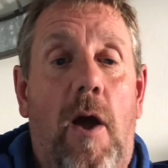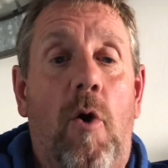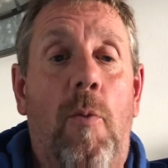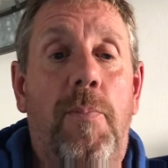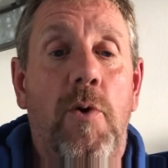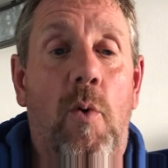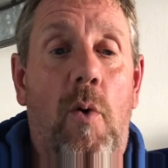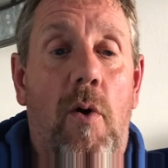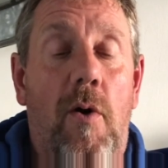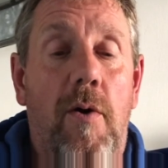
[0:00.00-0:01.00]
I hope
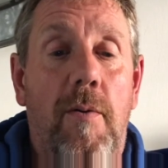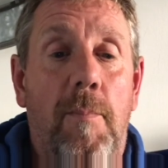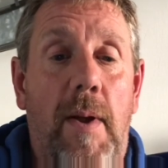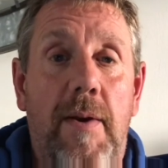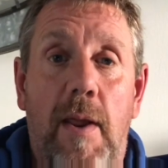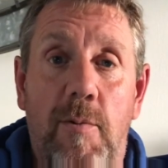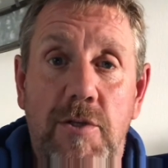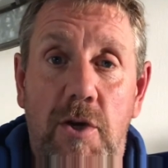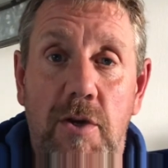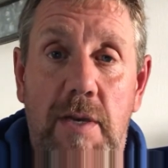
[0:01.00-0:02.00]
your Monday was a
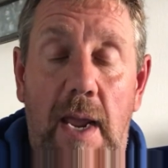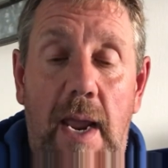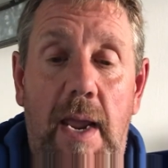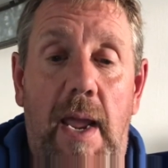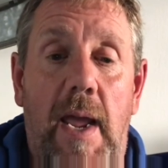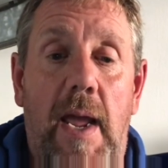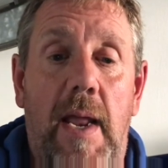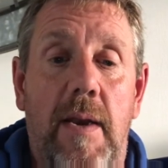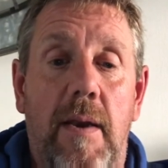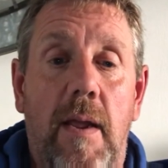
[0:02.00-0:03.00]
good day,
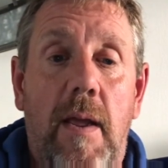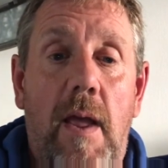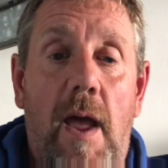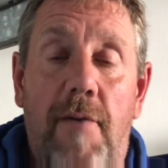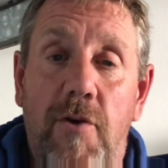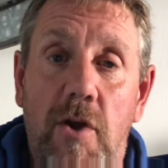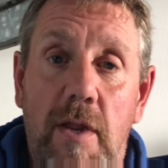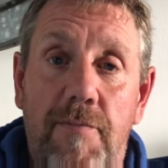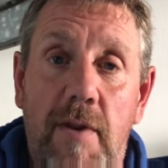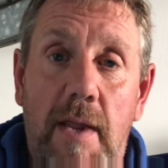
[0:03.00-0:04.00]
and have a good
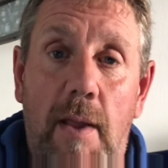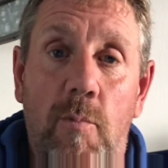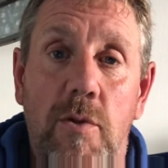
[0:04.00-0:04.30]
evening, and we'll